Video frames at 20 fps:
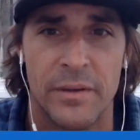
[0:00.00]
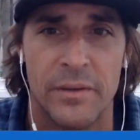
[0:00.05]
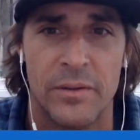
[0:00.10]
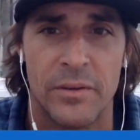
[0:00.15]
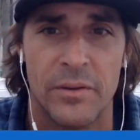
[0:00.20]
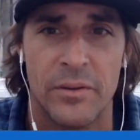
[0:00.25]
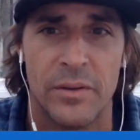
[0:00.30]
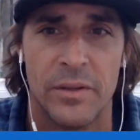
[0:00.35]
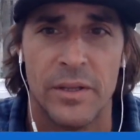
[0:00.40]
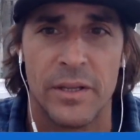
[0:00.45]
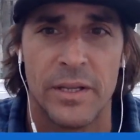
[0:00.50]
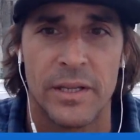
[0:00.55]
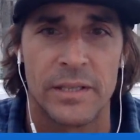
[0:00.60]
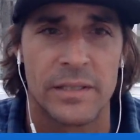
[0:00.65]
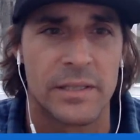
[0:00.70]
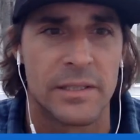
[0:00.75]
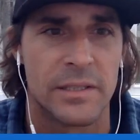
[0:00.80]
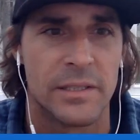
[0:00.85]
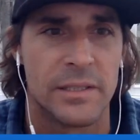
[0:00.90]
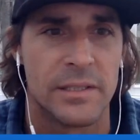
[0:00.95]
Totally
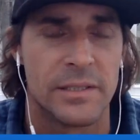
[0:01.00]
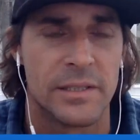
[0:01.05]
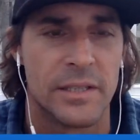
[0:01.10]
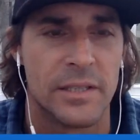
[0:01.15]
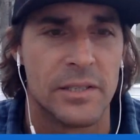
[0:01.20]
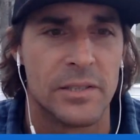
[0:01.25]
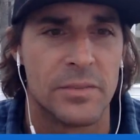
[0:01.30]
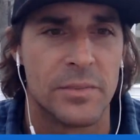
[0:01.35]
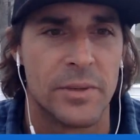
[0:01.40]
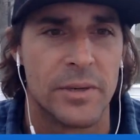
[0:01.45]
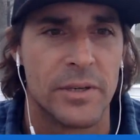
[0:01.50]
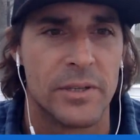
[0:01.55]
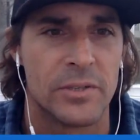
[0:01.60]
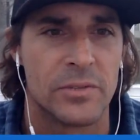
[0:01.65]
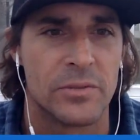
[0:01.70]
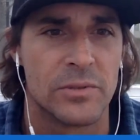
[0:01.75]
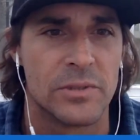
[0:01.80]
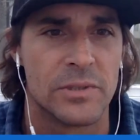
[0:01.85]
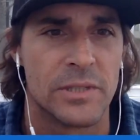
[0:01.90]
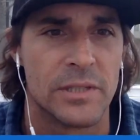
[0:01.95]
inexorably. He said his parents
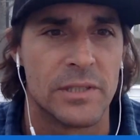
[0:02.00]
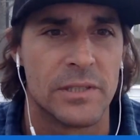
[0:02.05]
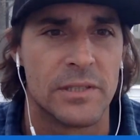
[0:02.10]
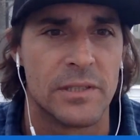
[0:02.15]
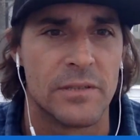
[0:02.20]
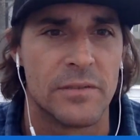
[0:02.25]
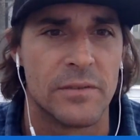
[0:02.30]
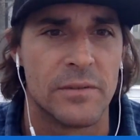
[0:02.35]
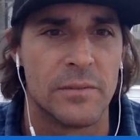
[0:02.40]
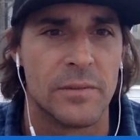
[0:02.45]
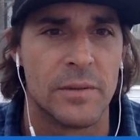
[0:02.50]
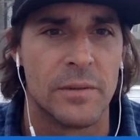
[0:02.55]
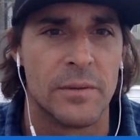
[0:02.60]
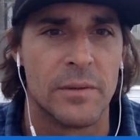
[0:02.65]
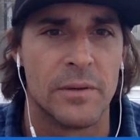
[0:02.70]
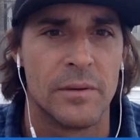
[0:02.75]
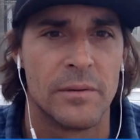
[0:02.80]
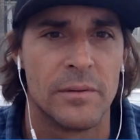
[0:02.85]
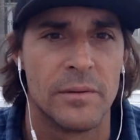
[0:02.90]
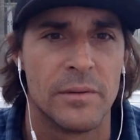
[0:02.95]
will say stuff to my
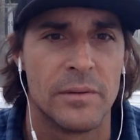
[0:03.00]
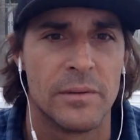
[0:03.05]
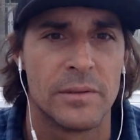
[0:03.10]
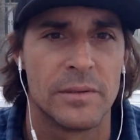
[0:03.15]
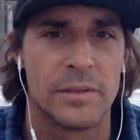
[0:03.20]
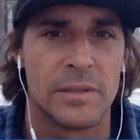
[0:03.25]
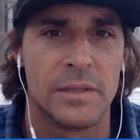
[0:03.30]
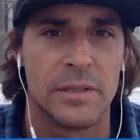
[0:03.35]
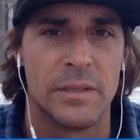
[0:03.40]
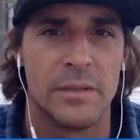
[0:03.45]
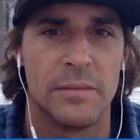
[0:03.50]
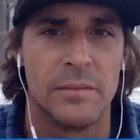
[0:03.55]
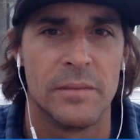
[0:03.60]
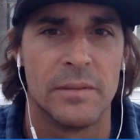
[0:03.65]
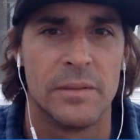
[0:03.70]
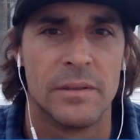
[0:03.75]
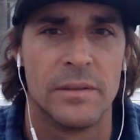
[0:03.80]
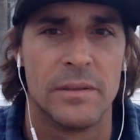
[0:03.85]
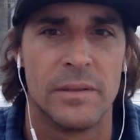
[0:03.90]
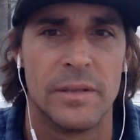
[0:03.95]
mom. scheme.
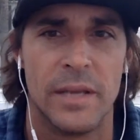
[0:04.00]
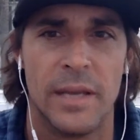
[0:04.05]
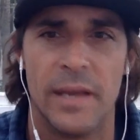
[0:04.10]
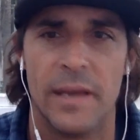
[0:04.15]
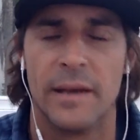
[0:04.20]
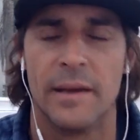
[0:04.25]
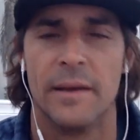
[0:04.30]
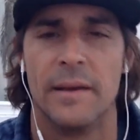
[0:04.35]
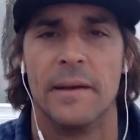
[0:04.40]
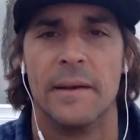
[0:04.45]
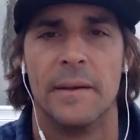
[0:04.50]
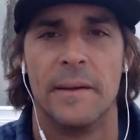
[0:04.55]
Yeah.